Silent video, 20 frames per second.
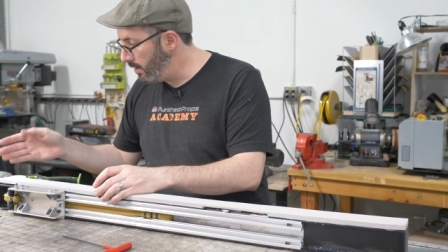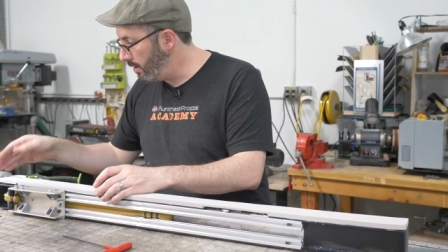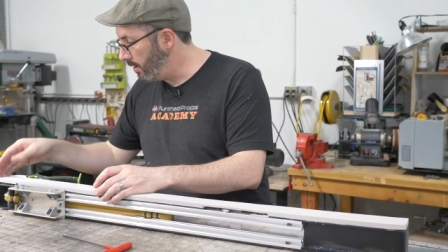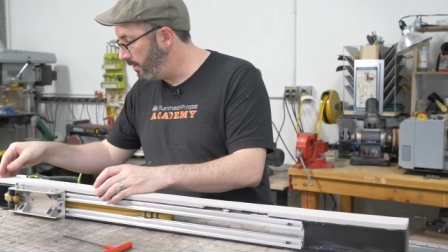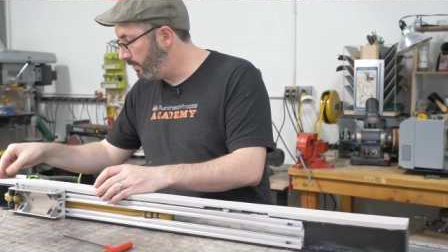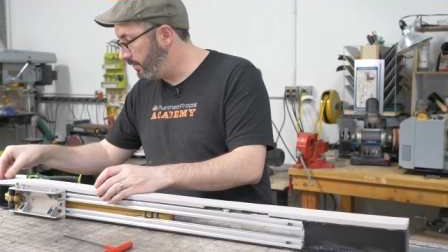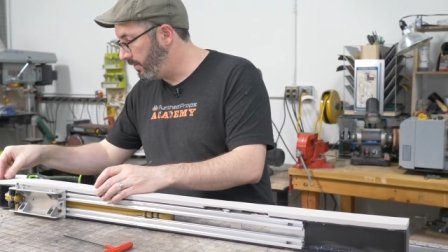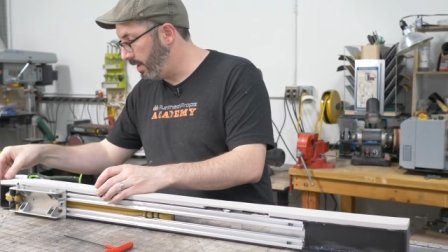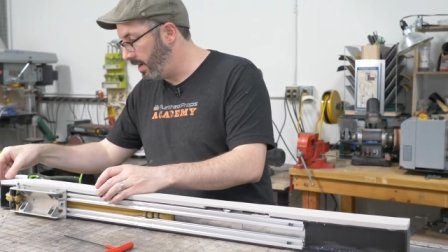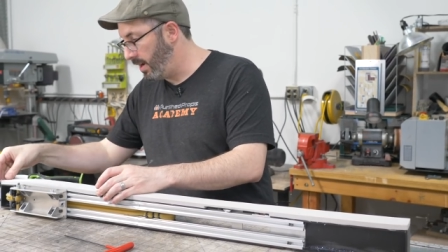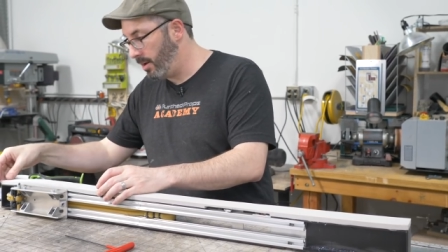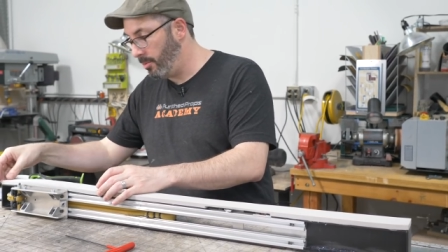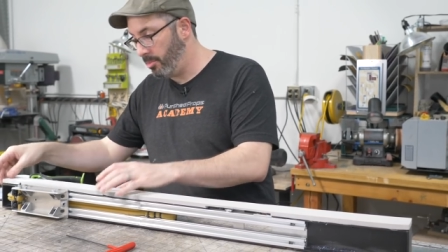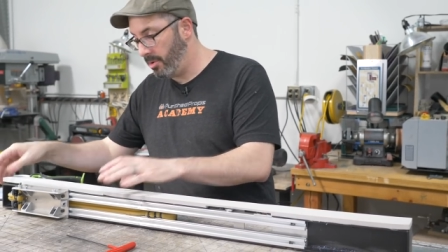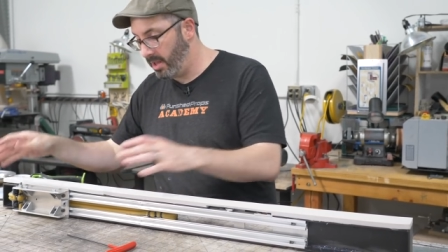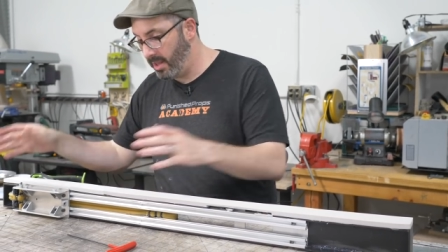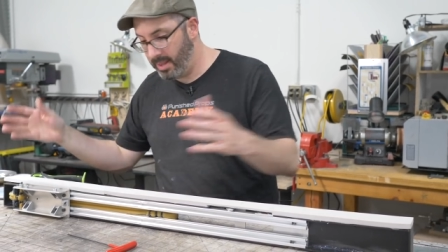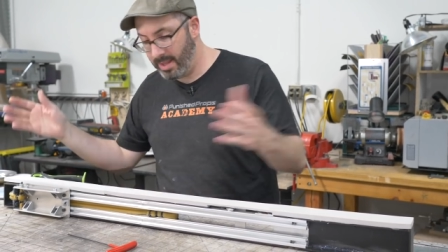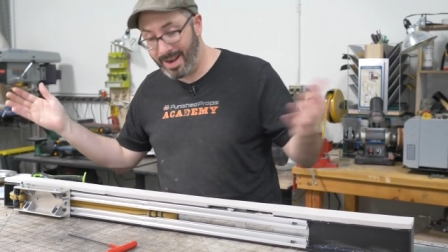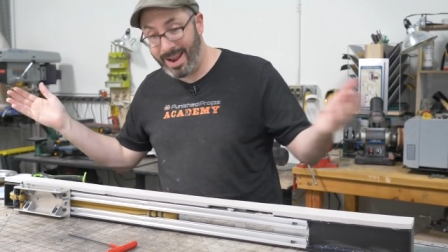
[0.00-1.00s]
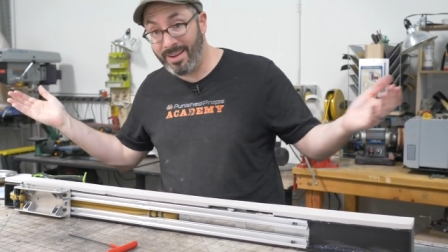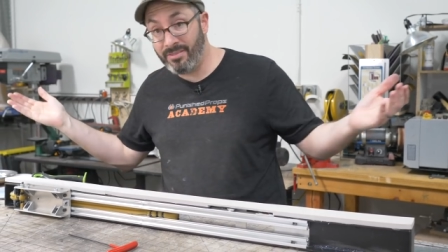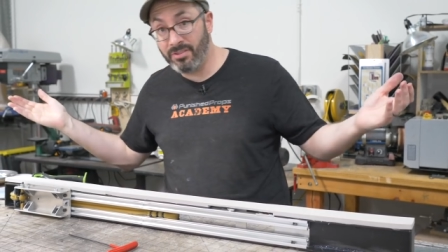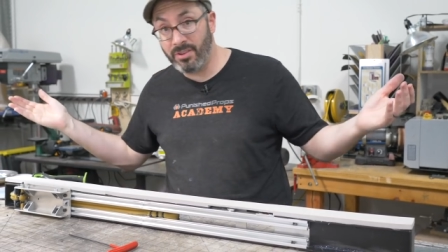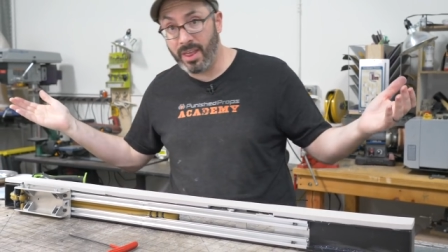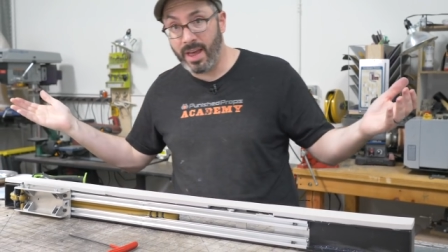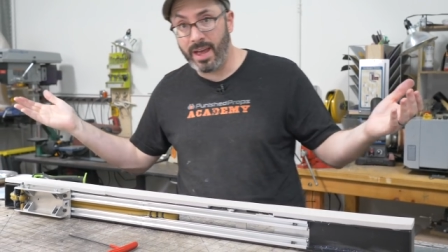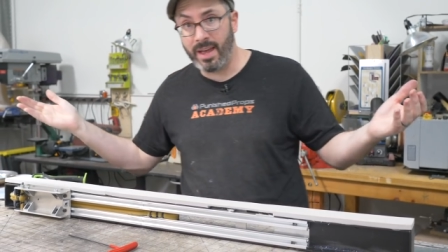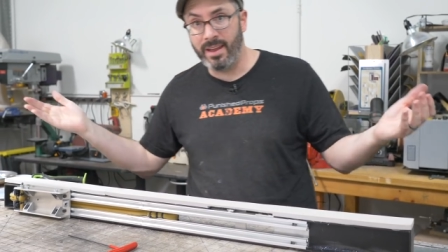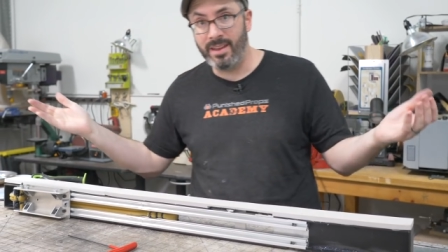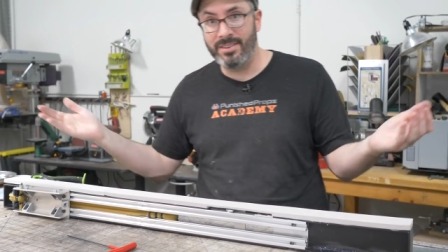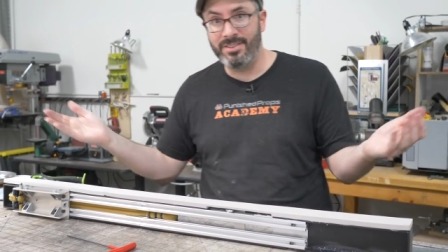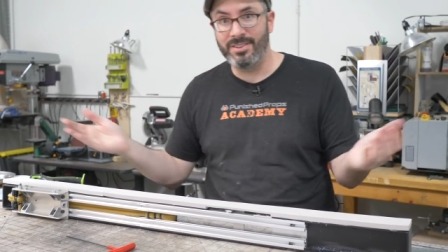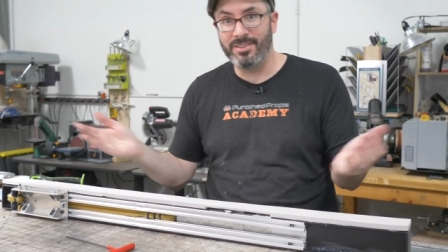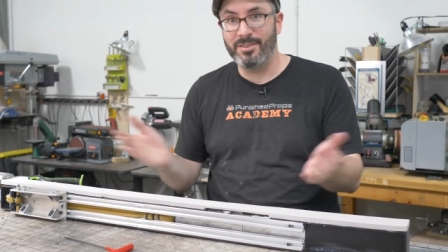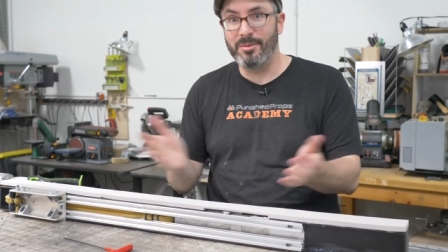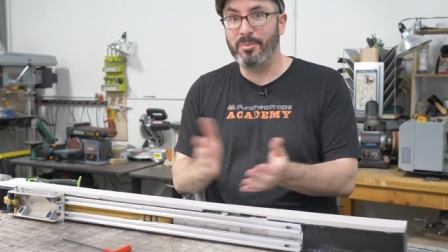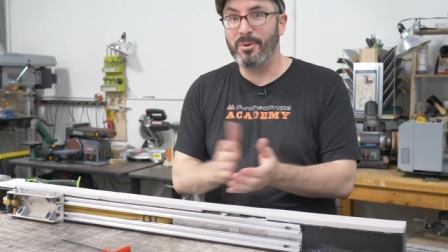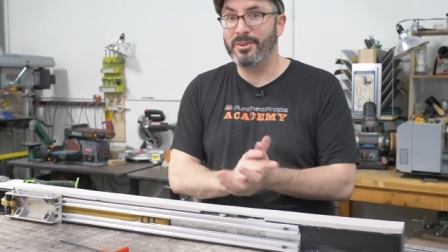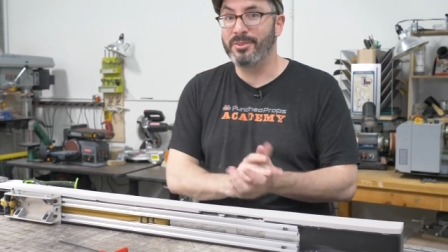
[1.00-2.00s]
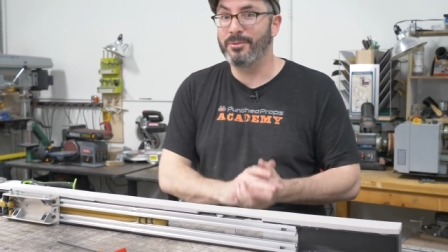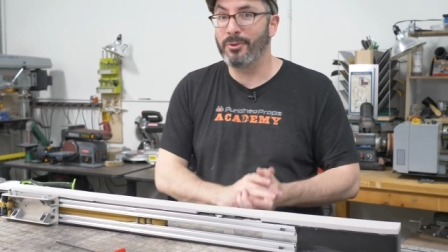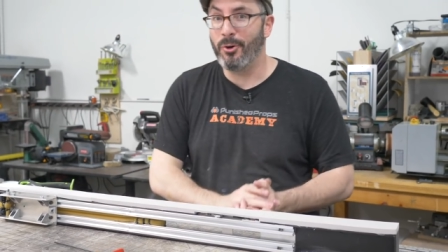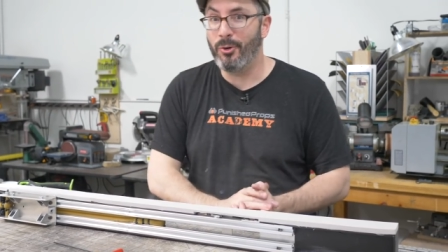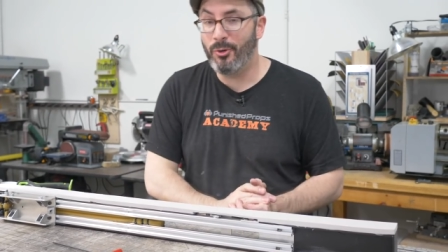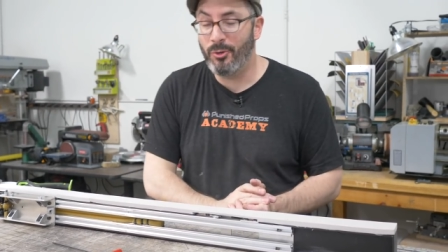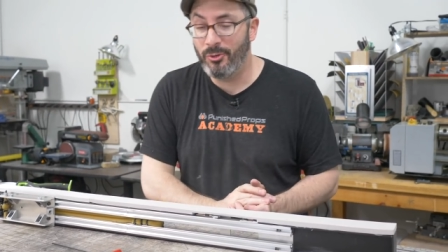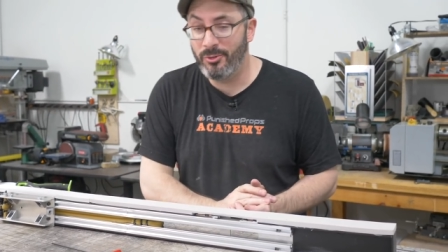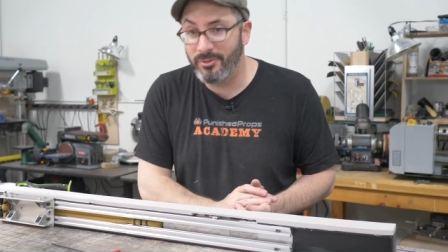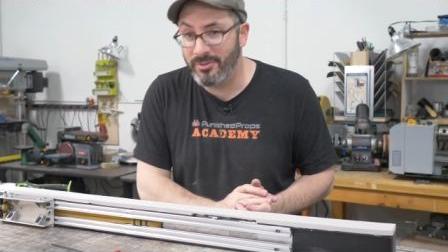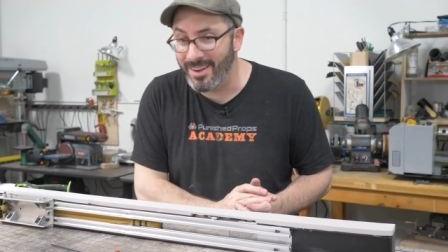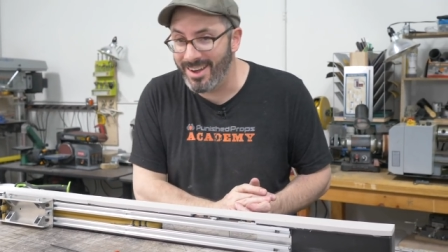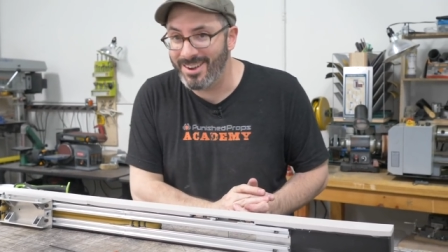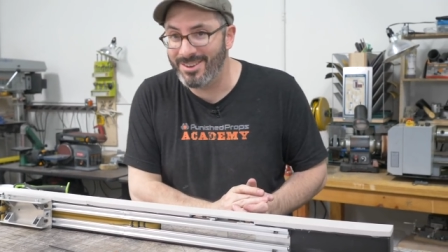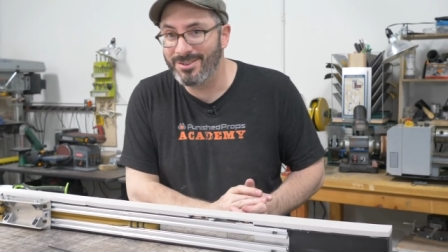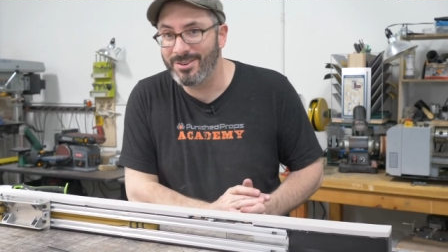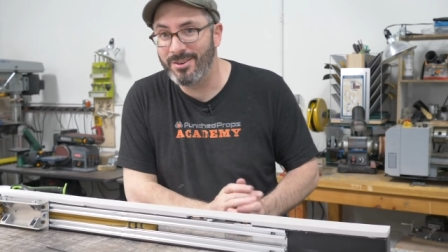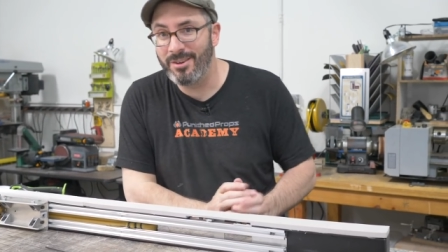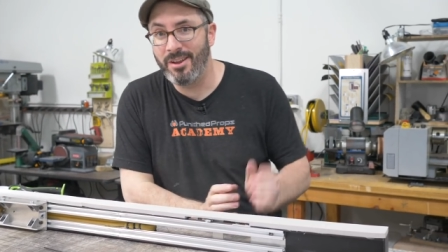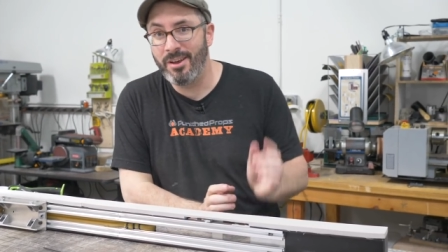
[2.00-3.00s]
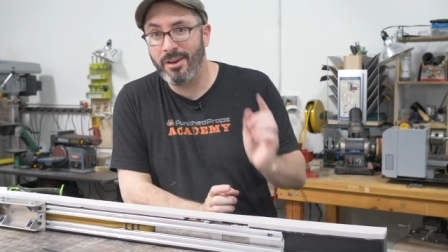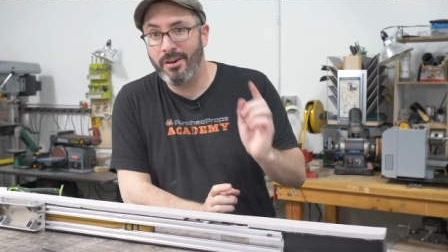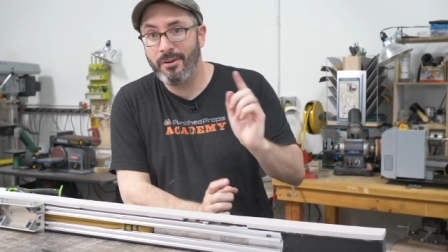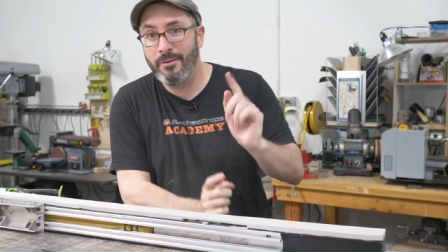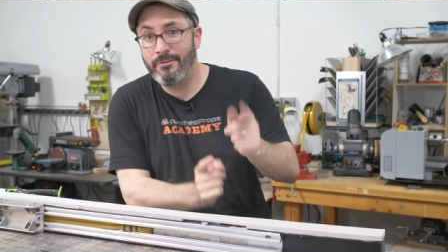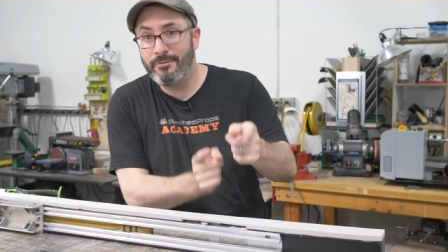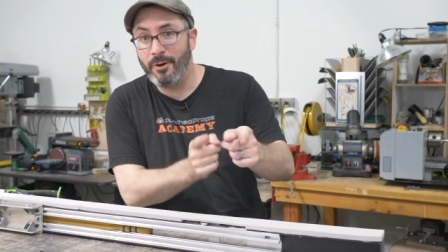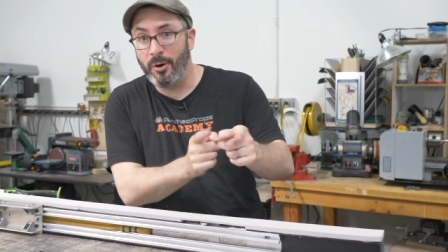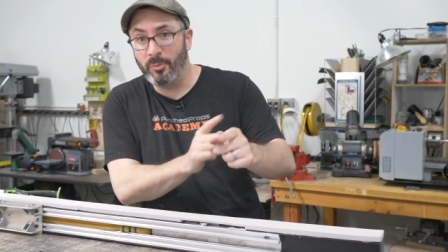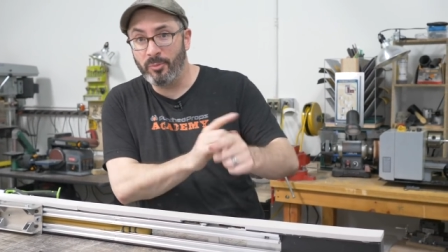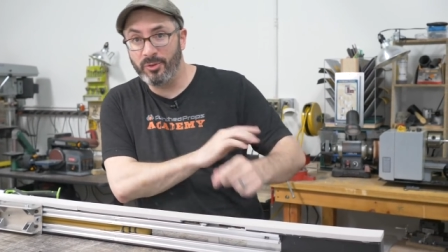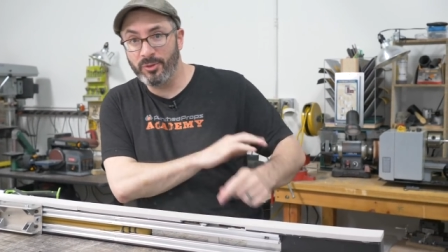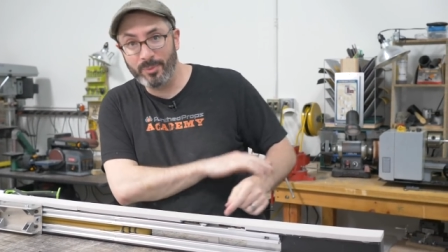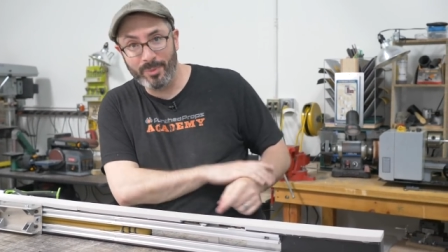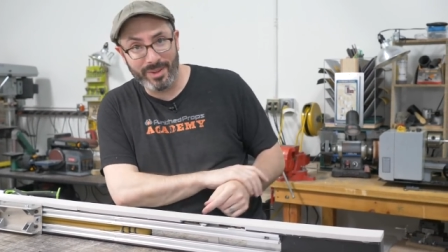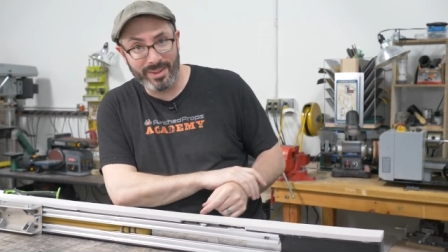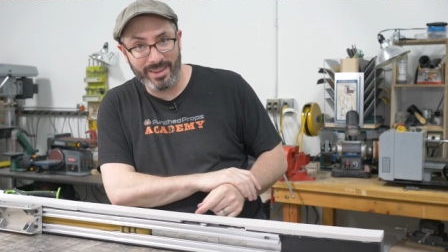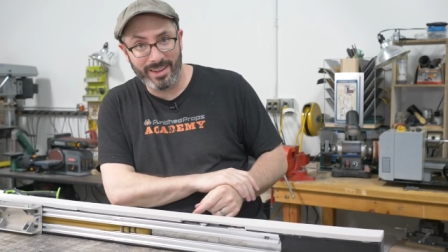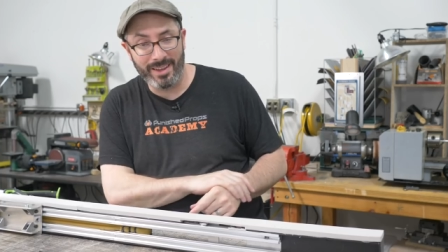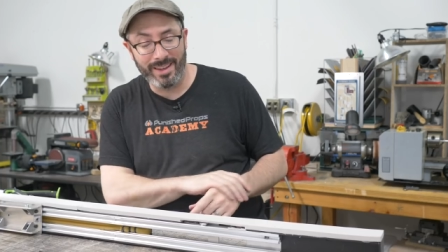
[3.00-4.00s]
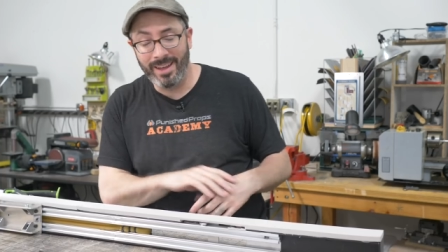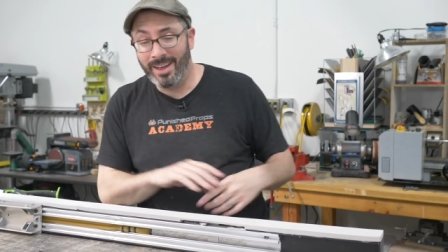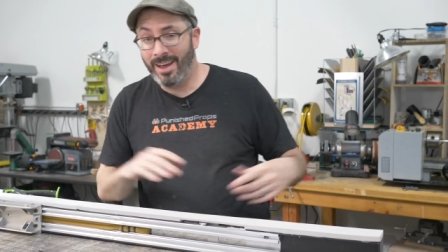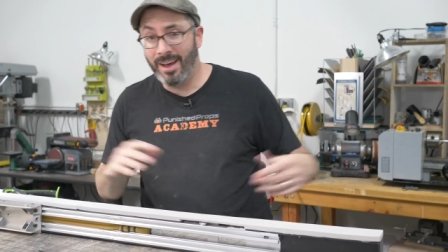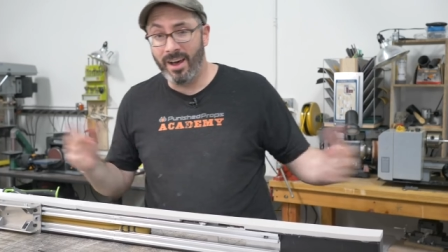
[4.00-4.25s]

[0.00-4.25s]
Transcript: it all set up, and then after that, it's just a bunch of old fashioned foam smithing.